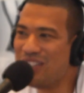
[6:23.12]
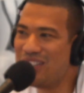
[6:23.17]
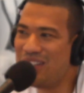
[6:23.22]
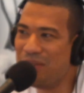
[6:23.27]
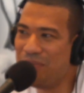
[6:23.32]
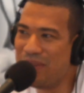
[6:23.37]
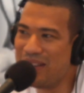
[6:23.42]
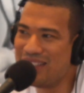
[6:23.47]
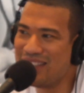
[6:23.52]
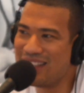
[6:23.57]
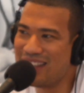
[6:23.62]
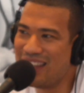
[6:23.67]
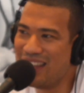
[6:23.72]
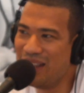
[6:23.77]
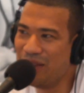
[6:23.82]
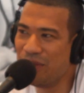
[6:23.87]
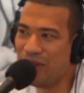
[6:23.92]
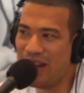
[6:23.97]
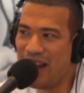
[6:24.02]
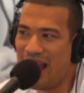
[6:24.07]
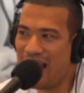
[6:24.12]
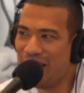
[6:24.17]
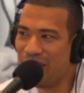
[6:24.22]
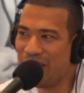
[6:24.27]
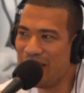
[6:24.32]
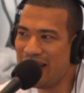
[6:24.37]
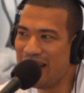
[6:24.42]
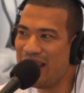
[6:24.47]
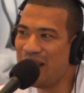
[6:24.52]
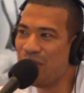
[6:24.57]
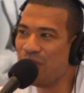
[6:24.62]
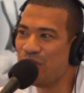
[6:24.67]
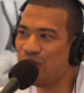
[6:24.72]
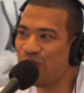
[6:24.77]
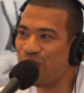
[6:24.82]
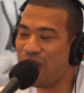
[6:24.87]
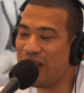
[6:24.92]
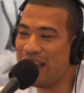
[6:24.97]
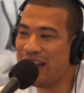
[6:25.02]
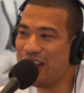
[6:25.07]
dressed up as the king one Halloween.
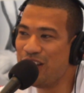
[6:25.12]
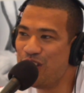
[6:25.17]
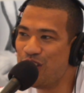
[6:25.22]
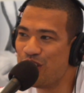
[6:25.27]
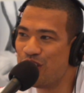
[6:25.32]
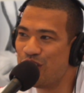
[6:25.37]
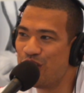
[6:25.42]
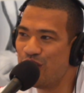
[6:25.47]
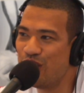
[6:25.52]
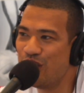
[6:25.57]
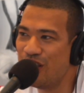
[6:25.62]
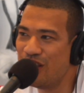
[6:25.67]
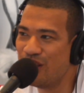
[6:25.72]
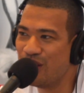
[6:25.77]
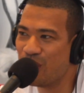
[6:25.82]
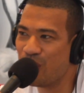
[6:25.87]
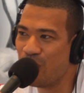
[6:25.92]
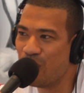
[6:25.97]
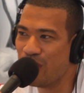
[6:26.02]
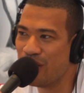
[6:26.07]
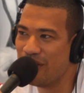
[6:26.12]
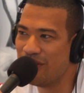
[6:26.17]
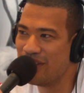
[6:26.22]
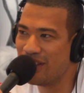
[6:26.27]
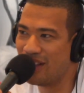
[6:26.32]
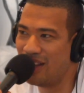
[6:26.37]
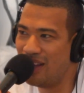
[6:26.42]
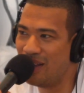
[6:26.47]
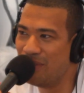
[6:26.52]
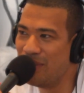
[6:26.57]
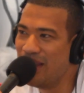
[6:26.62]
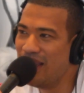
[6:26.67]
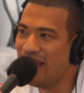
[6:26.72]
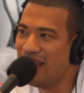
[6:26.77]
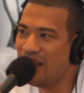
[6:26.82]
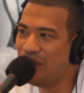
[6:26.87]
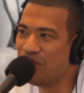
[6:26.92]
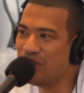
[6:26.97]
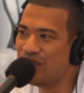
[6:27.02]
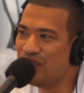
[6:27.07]
And he just stood in the corner of the club.
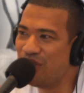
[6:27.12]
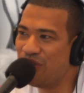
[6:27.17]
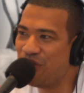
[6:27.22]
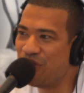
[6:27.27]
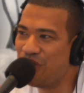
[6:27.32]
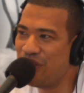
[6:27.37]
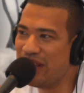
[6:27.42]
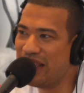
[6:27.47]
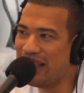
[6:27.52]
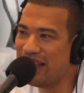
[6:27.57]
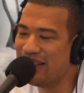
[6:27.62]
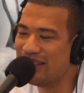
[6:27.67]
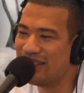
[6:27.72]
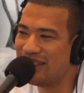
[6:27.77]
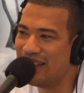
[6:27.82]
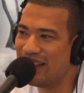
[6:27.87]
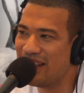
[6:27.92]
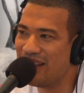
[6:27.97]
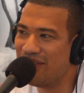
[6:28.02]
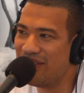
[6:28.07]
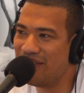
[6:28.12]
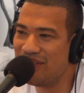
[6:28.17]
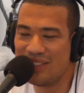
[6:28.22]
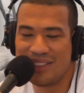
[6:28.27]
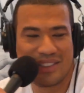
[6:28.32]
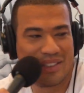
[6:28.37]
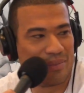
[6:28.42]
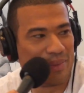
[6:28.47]
It was the freakiest thing I've ever